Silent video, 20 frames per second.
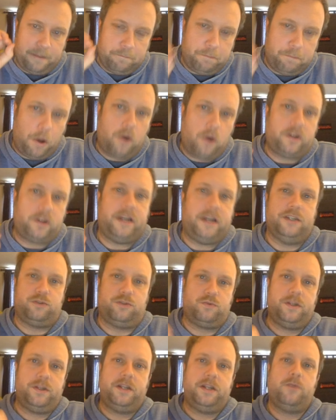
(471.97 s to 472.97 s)
Bulk is
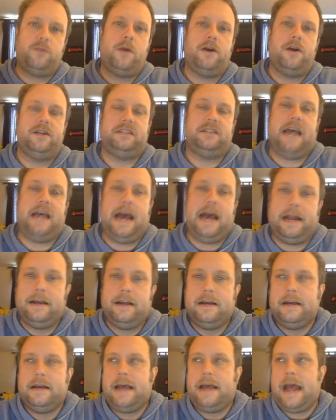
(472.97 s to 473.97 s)
really where it's at.
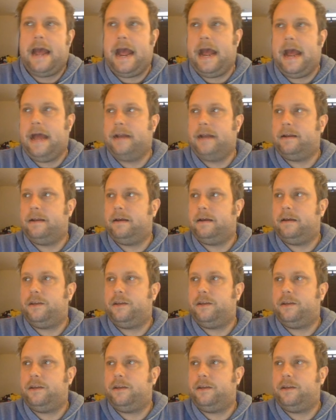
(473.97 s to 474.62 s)
And